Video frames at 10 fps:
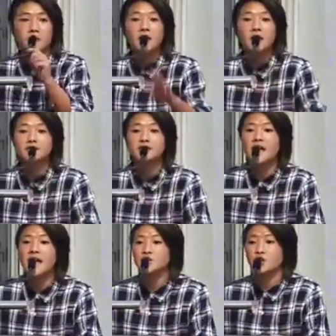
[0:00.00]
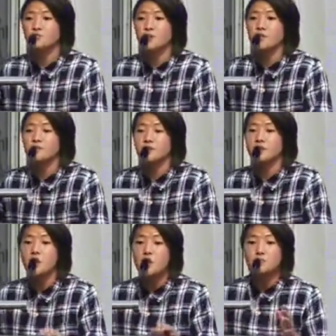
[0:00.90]
It is an act of
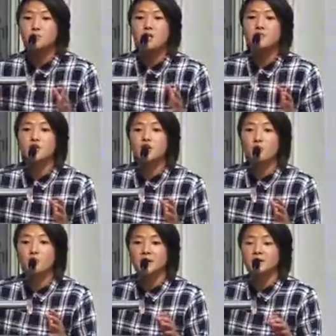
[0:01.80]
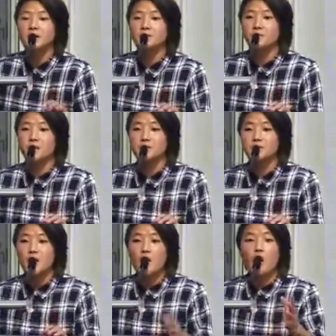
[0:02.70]
bravery, bravery of being
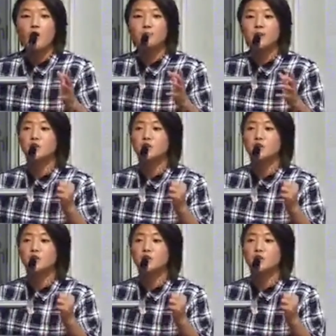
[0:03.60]
different, of being